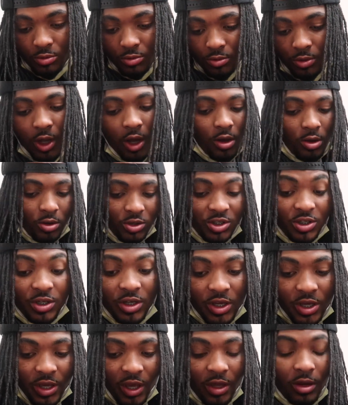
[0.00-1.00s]
No, she
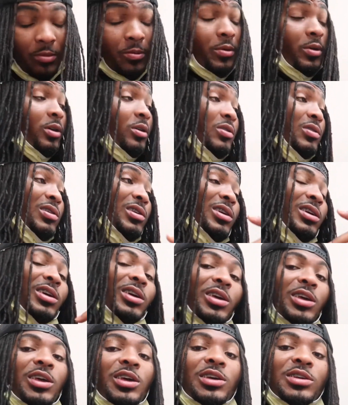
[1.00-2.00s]
did gain a pound,
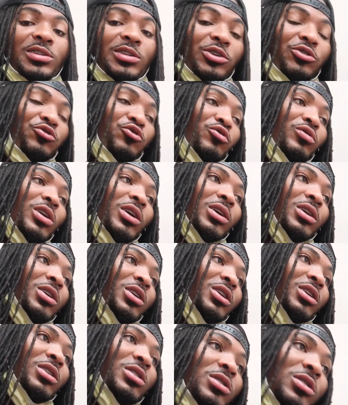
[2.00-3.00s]
and she grew like an
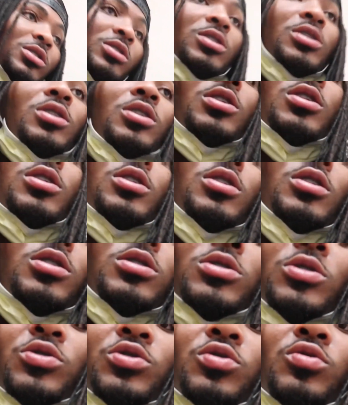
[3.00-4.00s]
inch. Yeah,
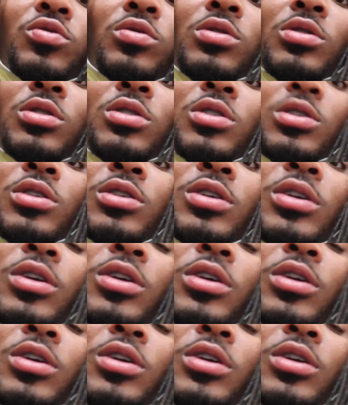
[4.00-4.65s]
so she's doing good.